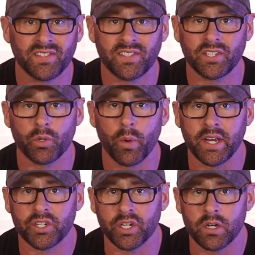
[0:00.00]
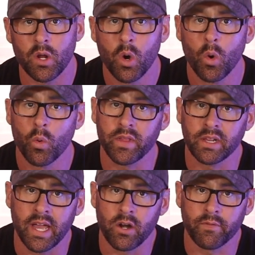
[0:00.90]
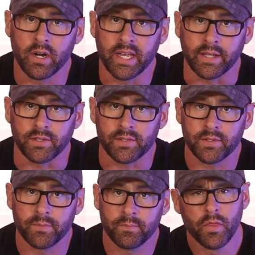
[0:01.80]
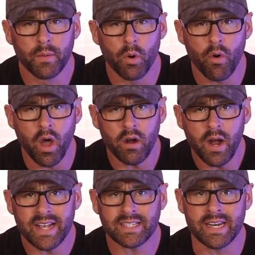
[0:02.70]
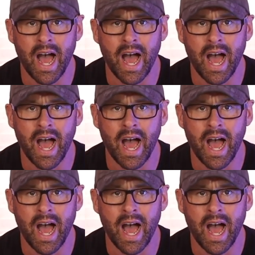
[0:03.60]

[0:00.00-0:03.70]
a situation where the light overheats. The Marauder has an